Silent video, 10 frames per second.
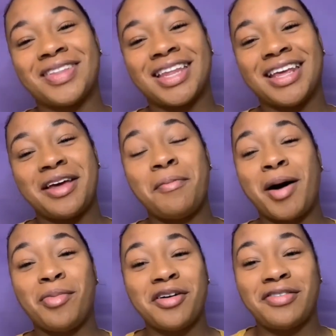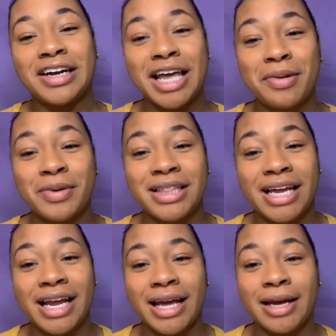My boyfriend came up with that
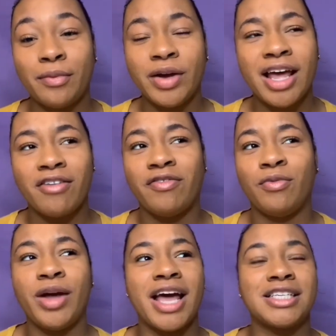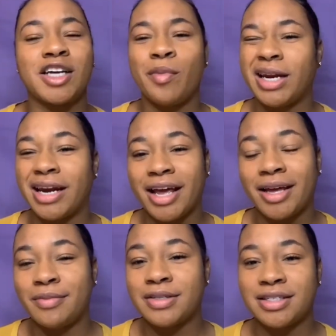name. We had so many
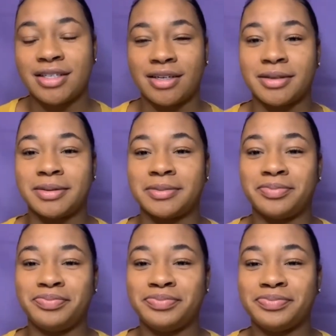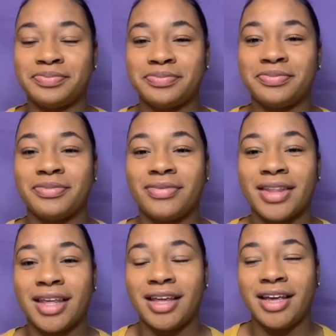names
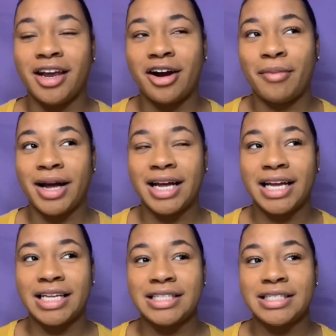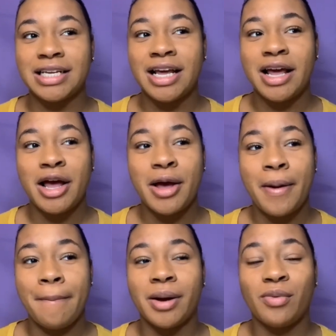in our minds,
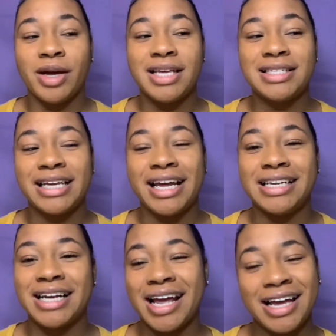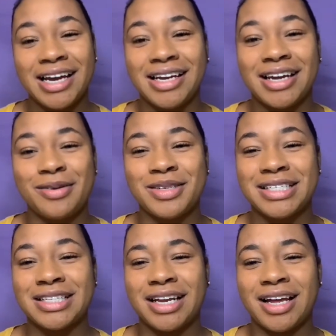but when he said Dane, I was just
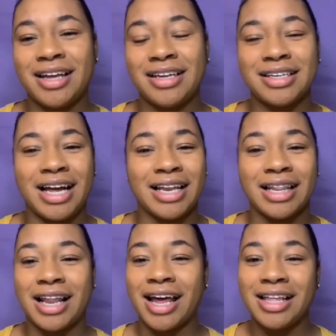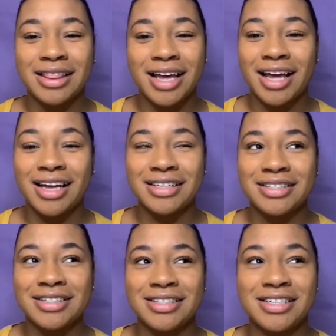like, I like that.
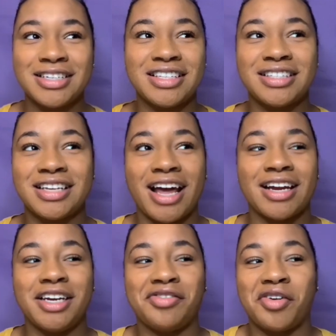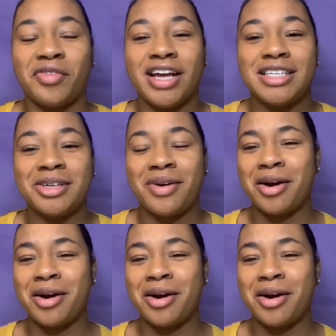It's just got a different ring to it.